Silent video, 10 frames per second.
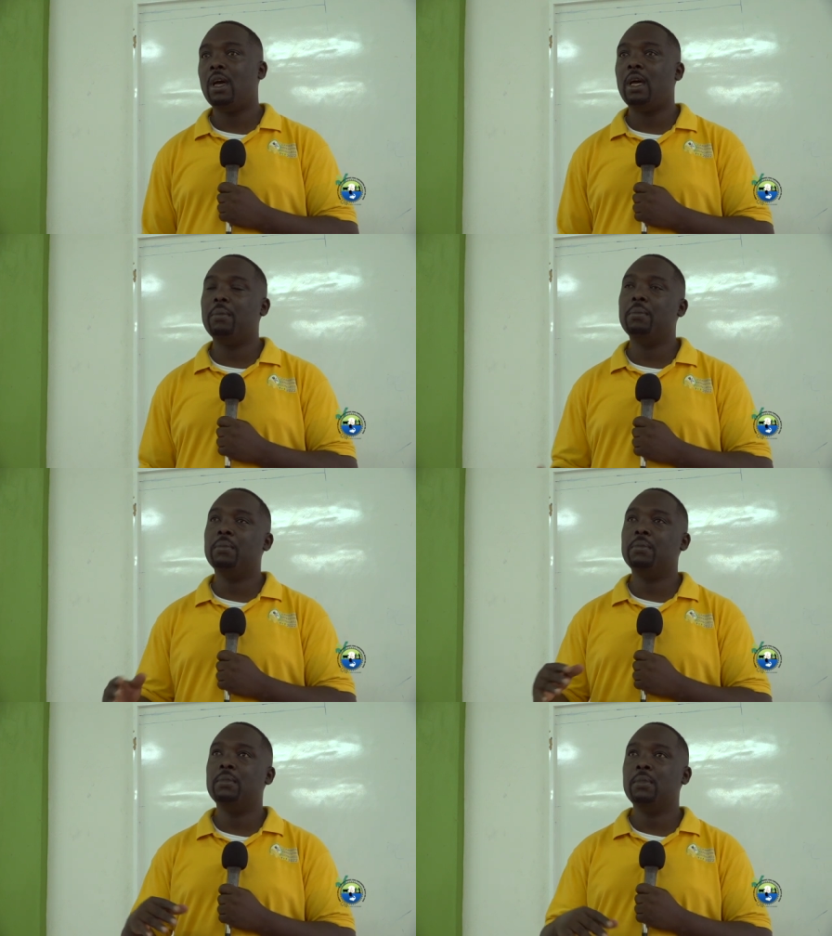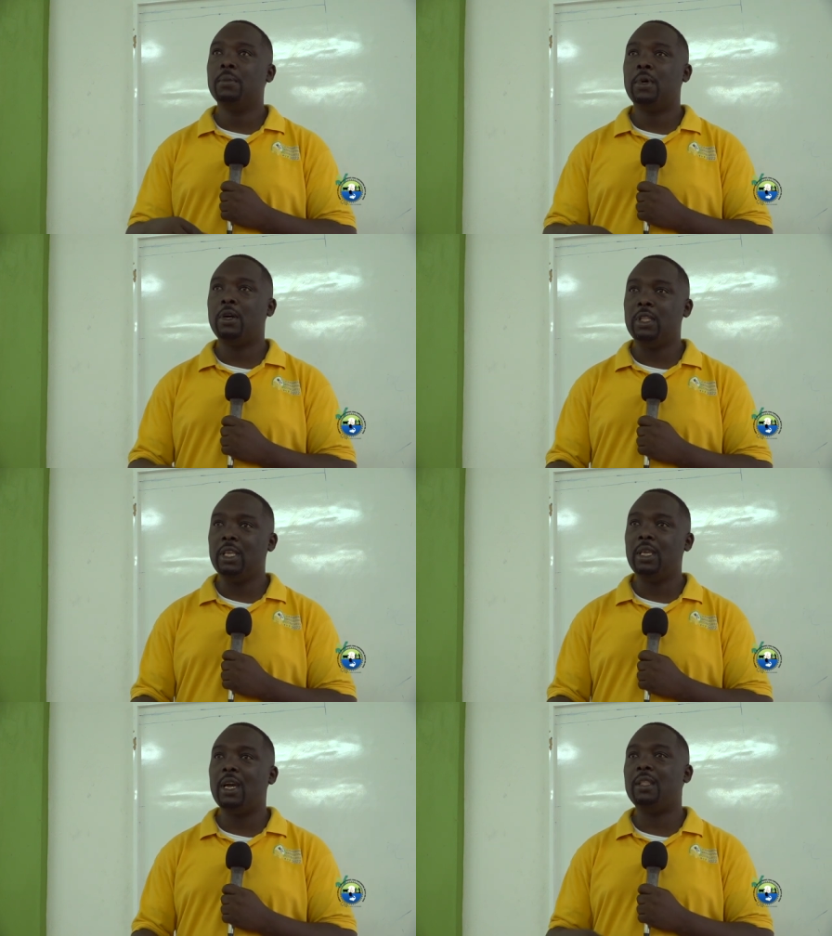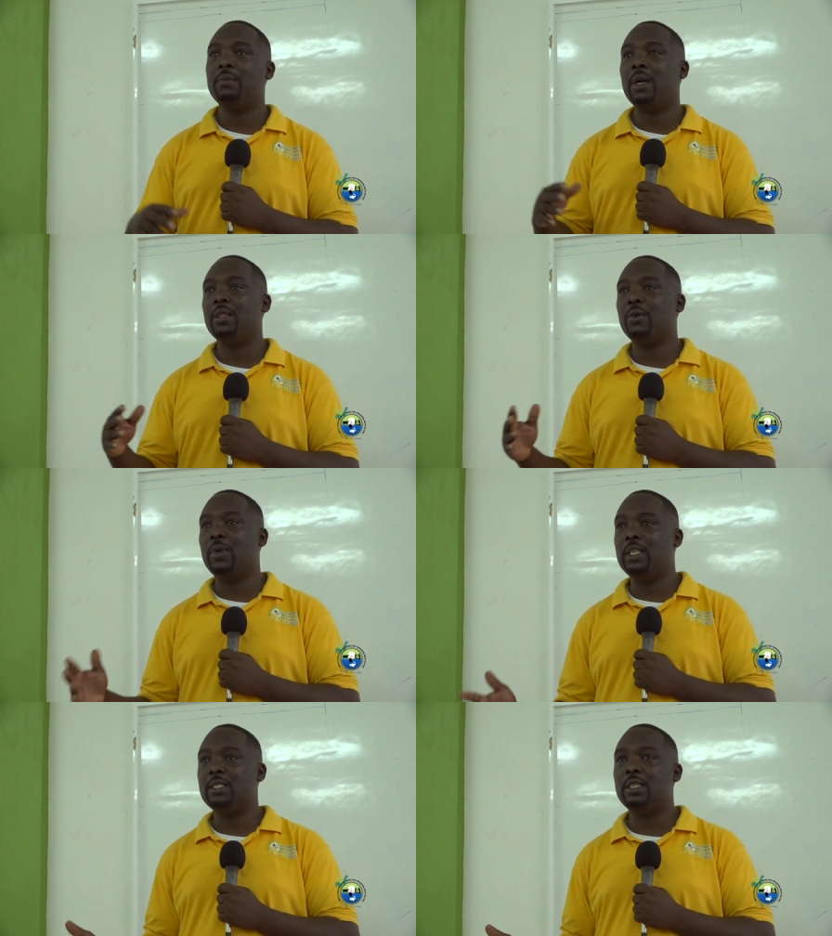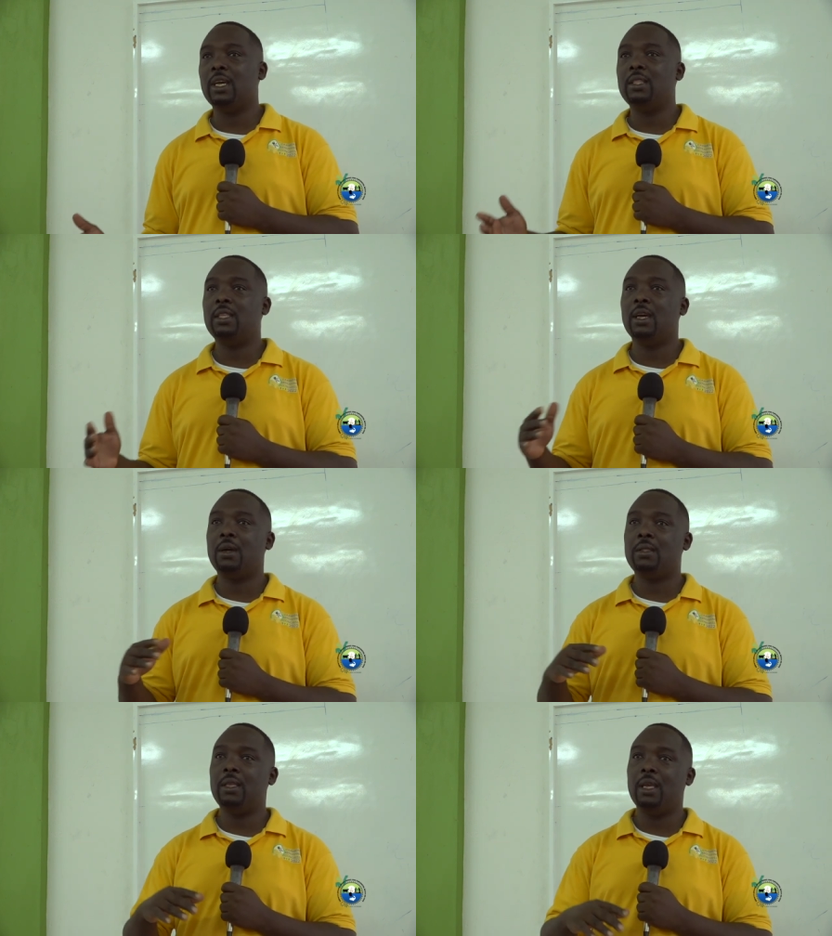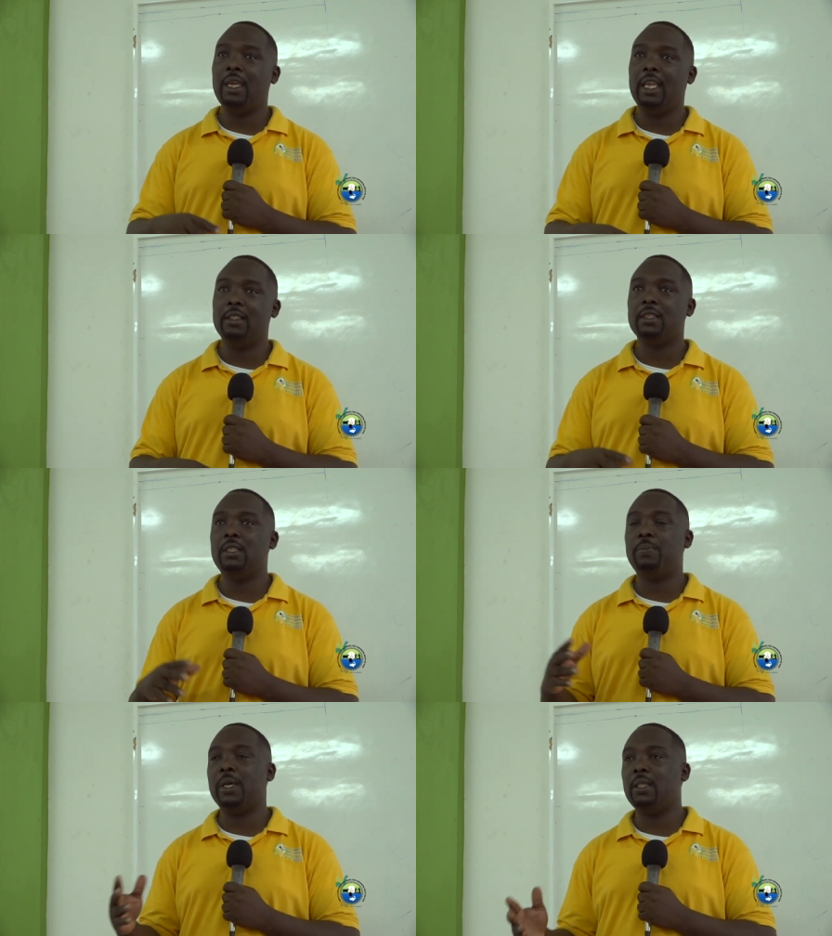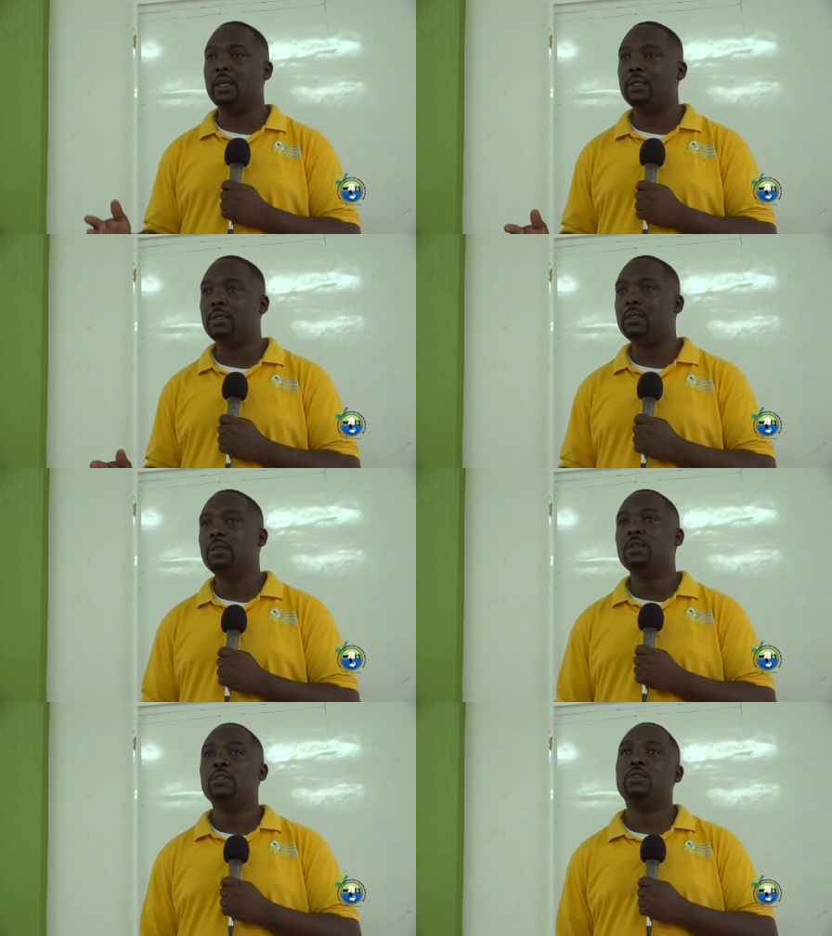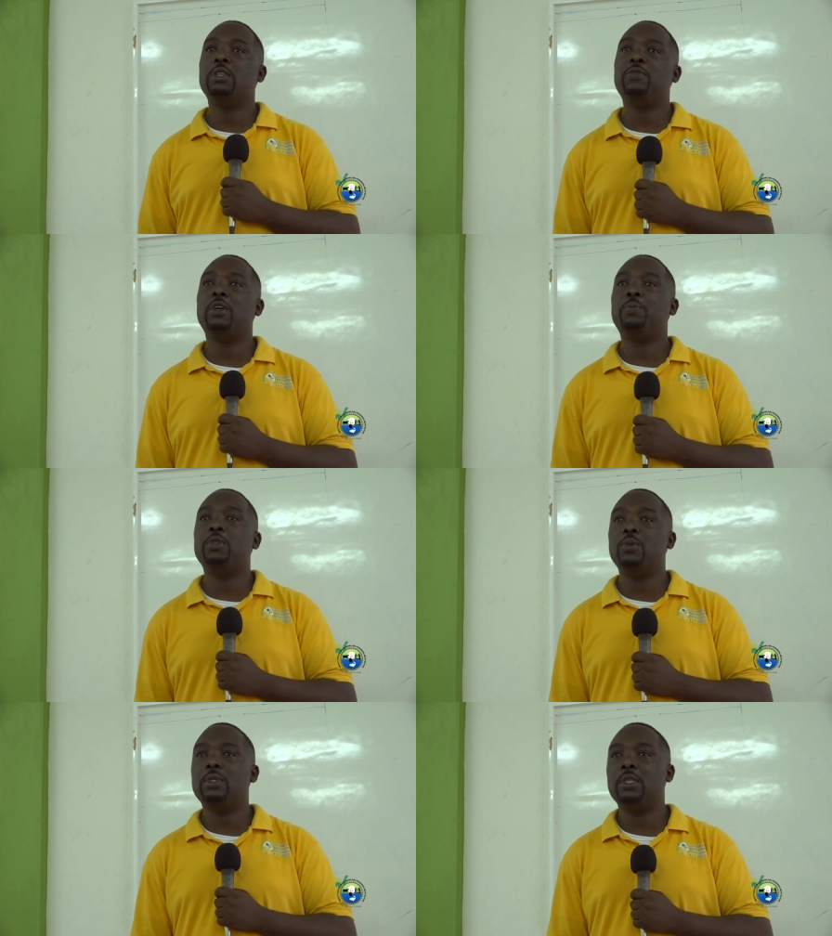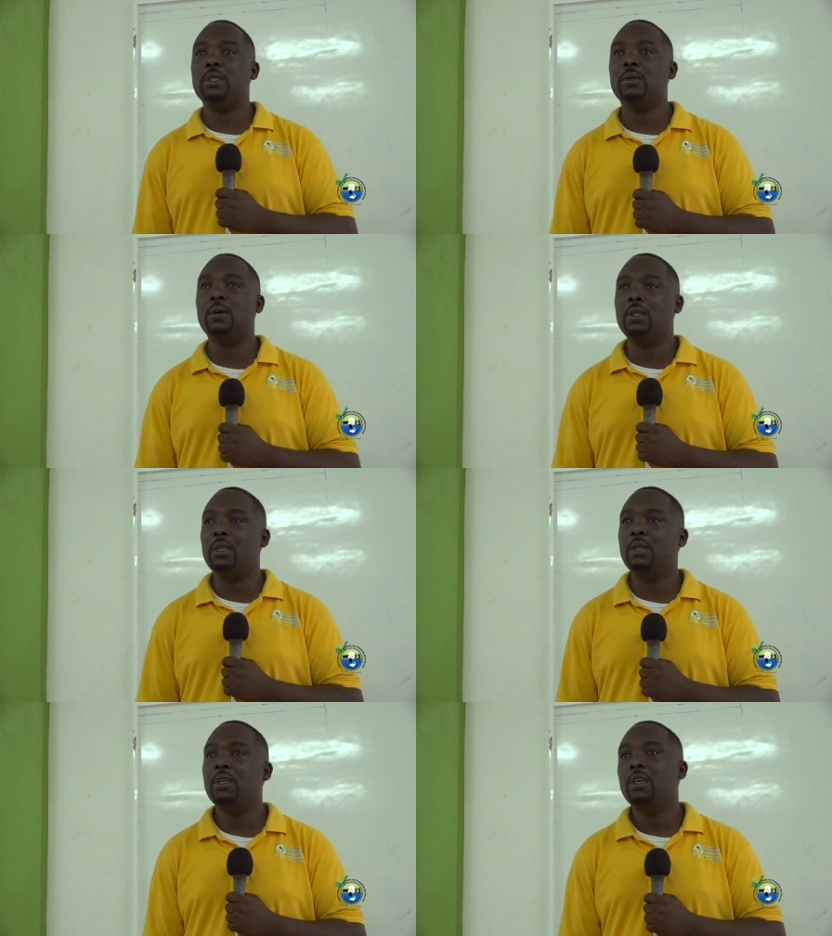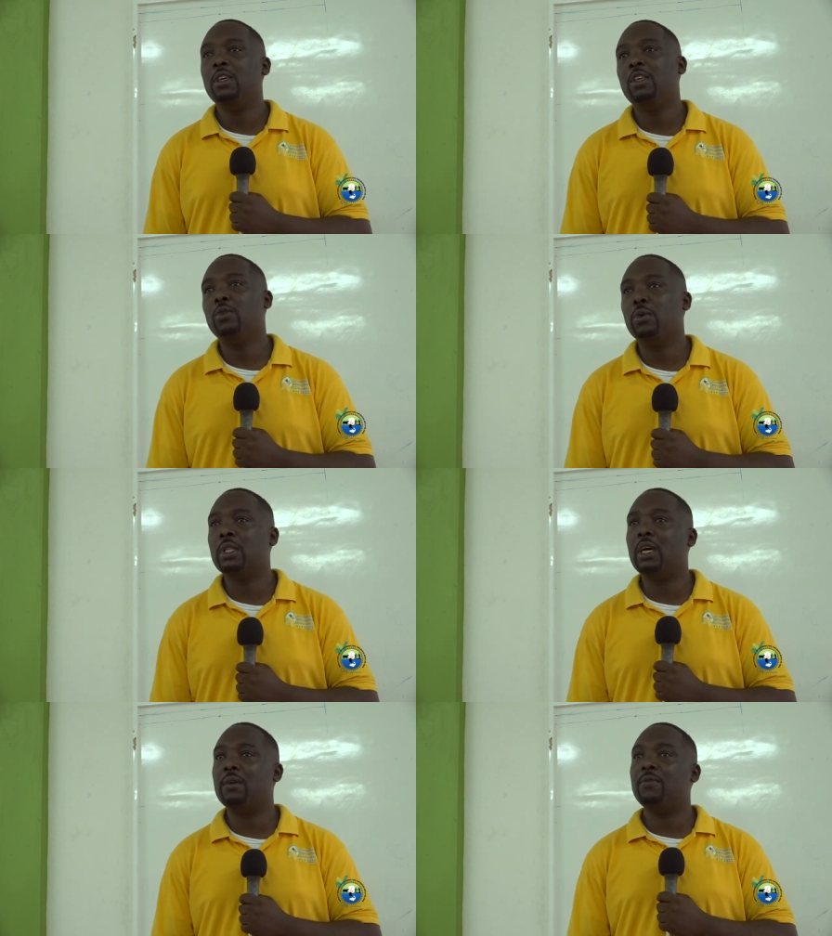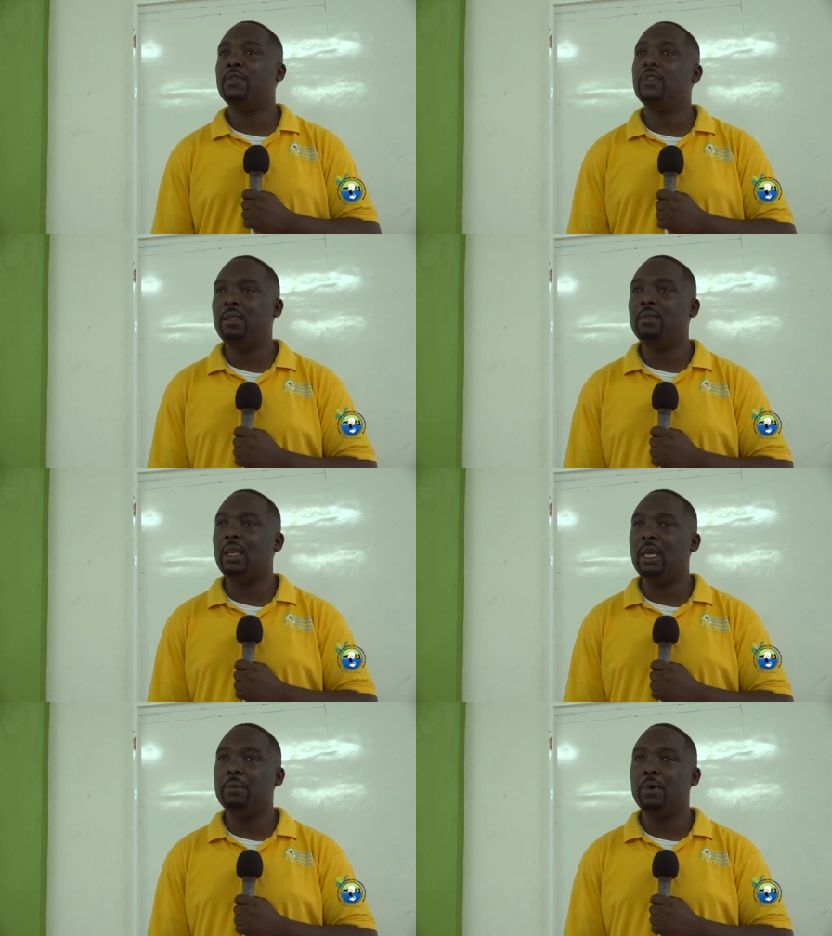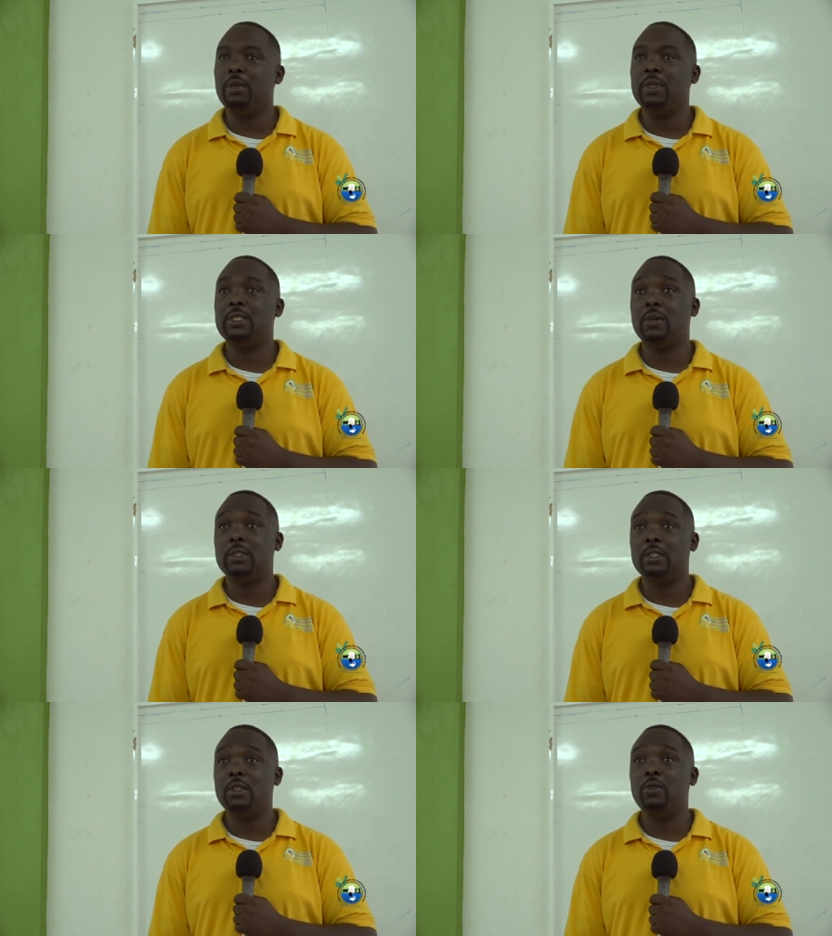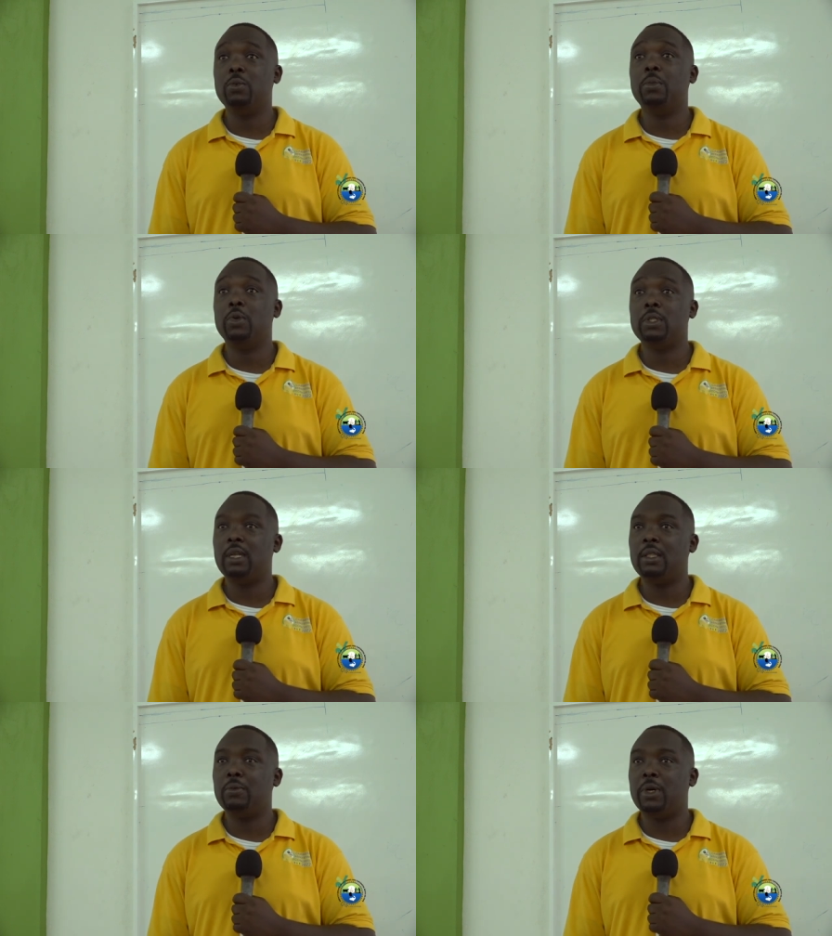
And honey and, and queens, they are, they are, they are interdependent. So if you are producing honey, you won't have the time or the resources to do both at